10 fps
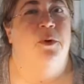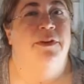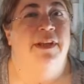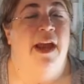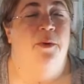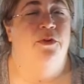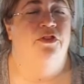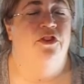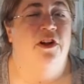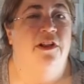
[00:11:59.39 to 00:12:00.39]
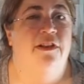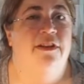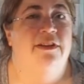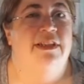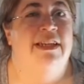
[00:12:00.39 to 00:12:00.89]
Golden Hour shawl.
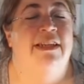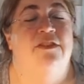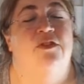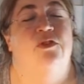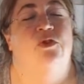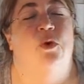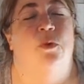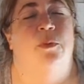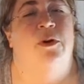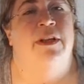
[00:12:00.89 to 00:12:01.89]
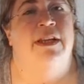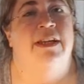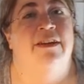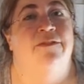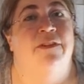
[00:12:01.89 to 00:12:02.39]
It's so
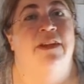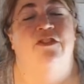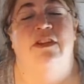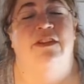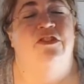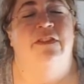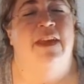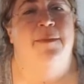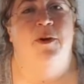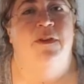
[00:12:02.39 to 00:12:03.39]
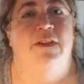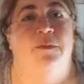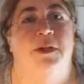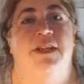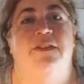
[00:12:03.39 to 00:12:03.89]
pretty. It just came out
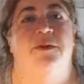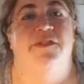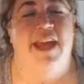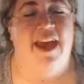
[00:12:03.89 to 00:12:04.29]
this week, so if you